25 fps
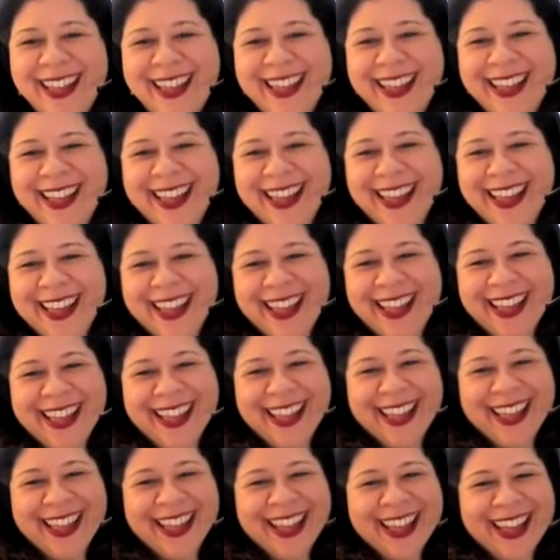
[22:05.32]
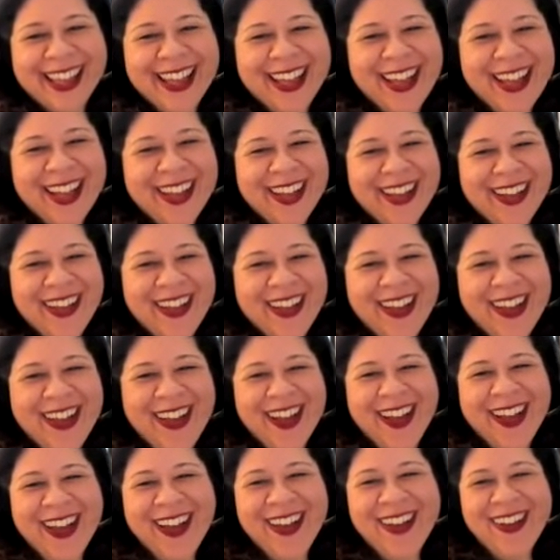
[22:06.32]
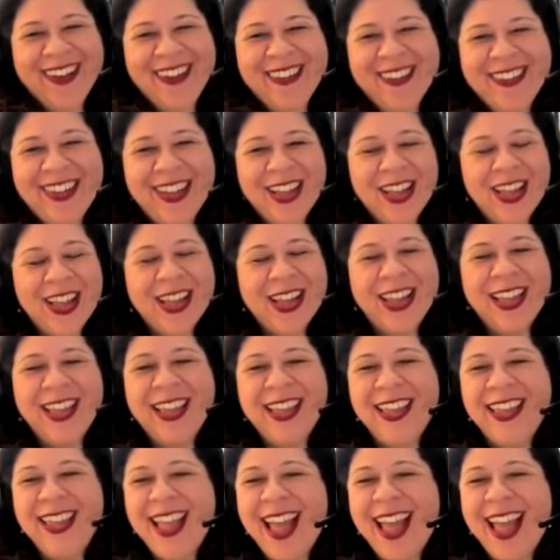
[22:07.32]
(not speaking)